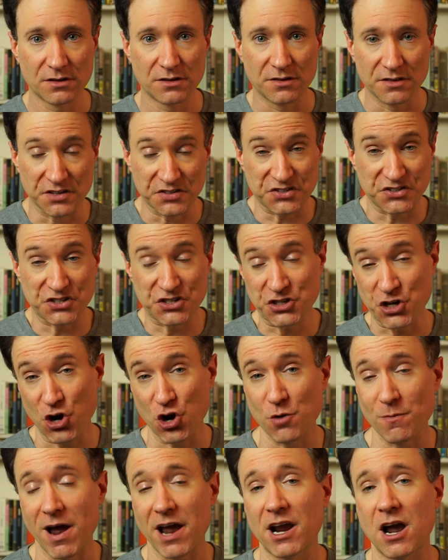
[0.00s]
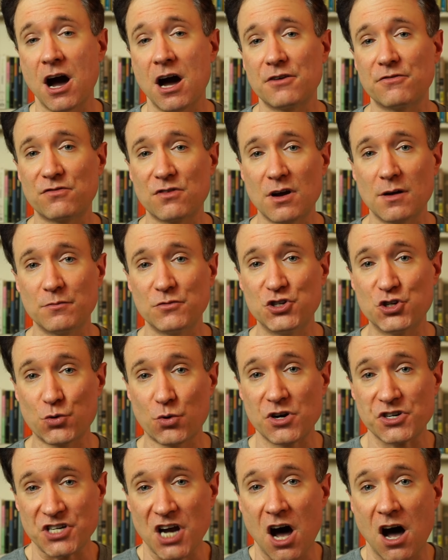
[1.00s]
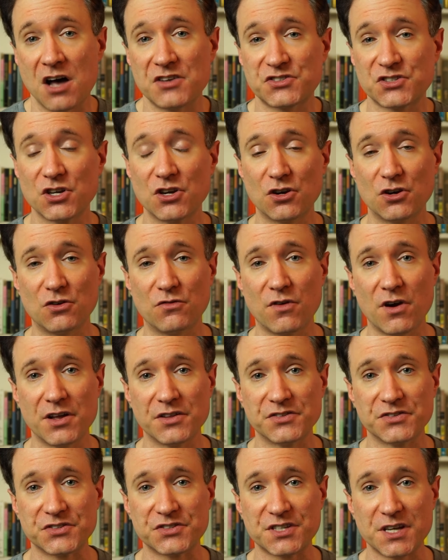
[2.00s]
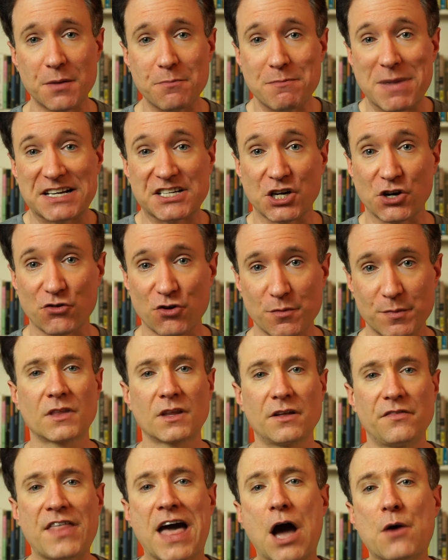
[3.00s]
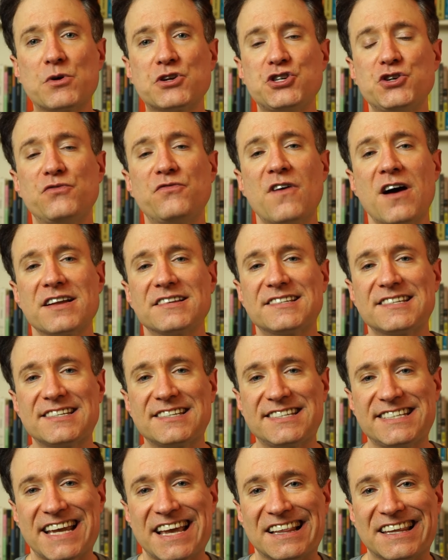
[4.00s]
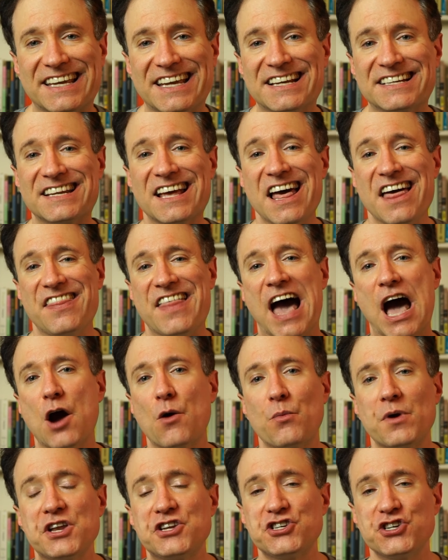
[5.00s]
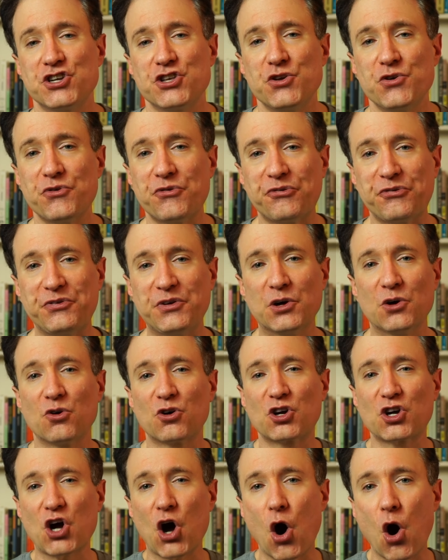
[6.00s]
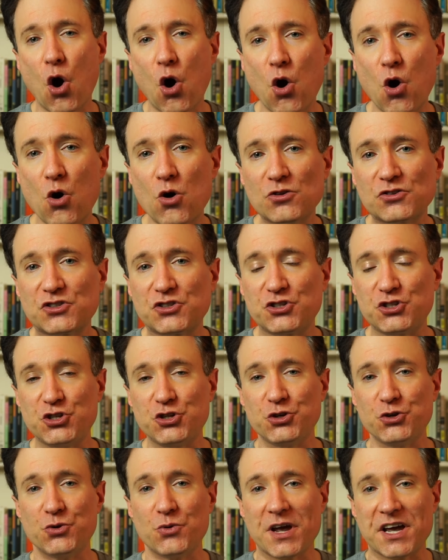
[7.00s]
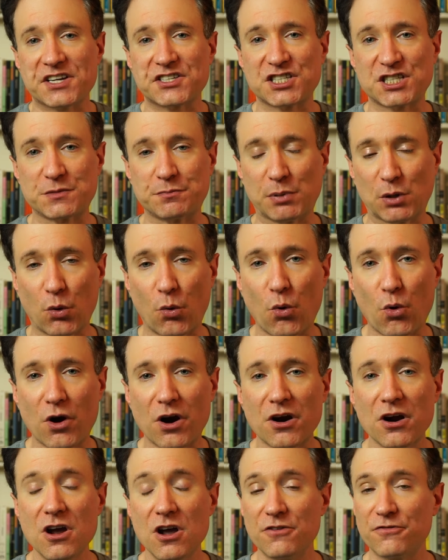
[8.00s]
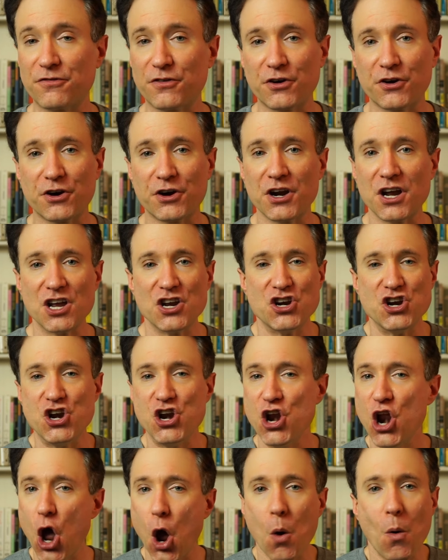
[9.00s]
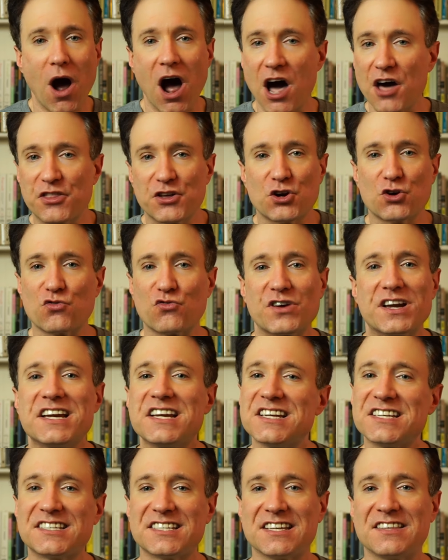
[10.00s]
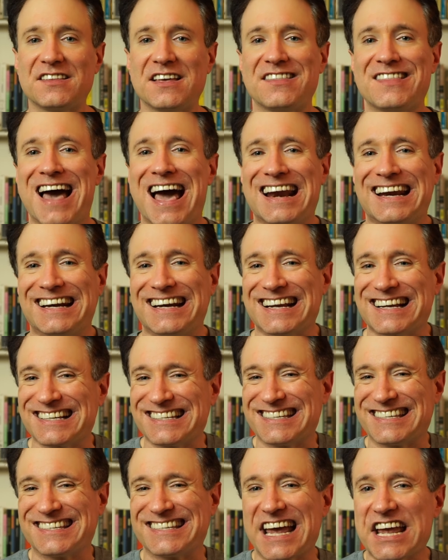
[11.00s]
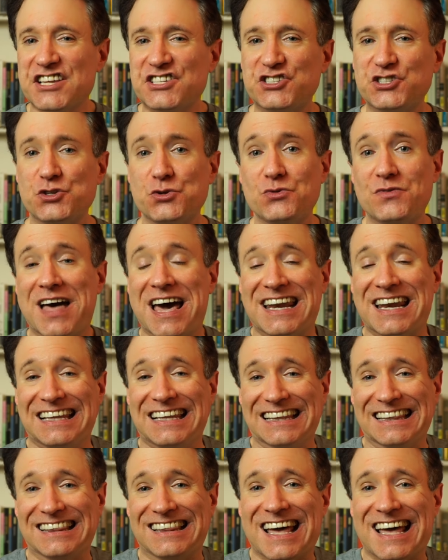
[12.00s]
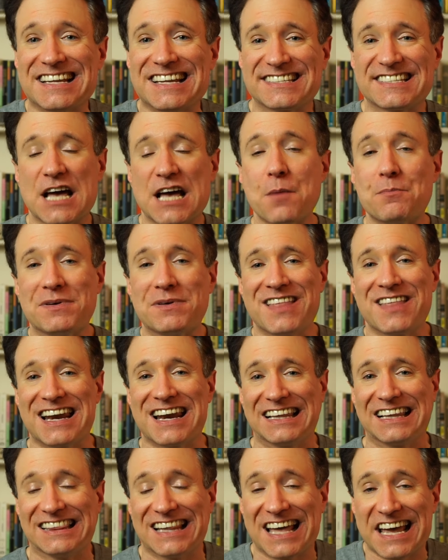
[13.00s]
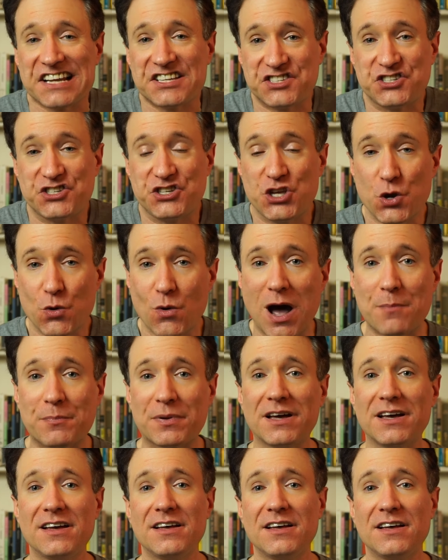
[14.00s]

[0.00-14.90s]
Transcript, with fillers: This is a term I got from George Haas, who runs Mettagroup that which you find salient, that which you feel called to explore for no other reason than that it excites you, that it lights up and that it lights you up,